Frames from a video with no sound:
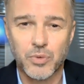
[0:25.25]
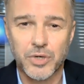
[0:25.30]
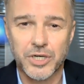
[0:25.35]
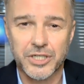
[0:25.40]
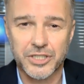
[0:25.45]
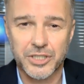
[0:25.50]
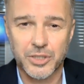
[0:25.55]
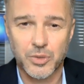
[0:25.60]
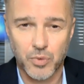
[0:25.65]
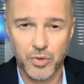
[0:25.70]

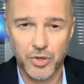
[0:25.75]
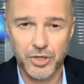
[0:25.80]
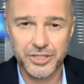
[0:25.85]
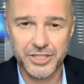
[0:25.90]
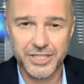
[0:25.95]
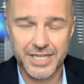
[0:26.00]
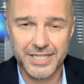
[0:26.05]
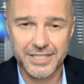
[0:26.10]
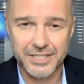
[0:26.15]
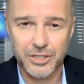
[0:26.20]
where she
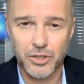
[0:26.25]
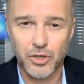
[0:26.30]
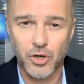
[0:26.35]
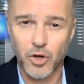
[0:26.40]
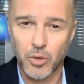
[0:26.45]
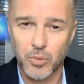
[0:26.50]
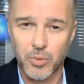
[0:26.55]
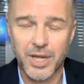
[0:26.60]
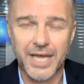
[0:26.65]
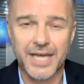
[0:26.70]
works as a
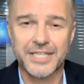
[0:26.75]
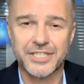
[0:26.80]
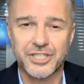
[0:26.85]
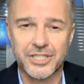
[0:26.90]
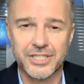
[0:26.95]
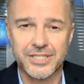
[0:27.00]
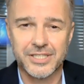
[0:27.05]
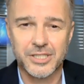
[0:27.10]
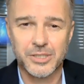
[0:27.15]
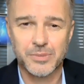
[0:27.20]
global
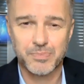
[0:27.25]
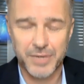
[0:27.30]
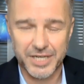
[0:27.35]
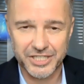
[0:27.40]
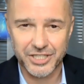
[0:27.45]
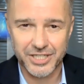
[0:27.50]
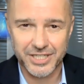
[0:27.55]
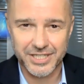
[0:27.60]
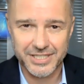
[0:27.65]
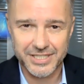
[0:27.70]
hygiene
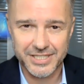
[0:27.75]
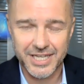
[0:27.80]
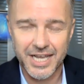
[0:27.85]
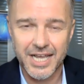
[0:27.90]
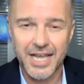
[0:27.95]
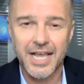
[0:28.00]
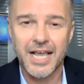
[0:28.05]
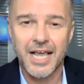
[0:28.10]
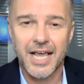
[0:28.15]
specialist